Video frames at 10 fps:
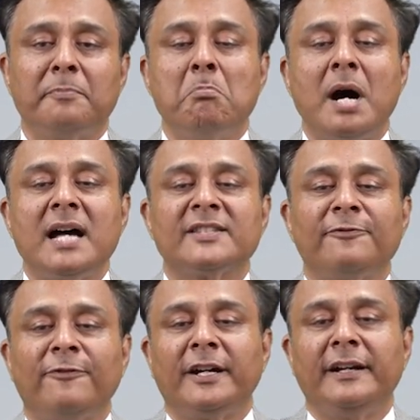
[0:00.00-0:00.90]
mass
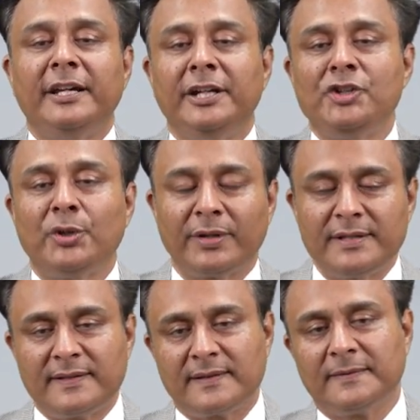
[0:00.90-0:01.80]
flood
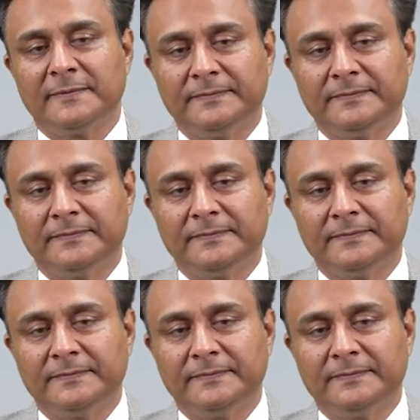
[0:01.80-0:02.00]
insurance,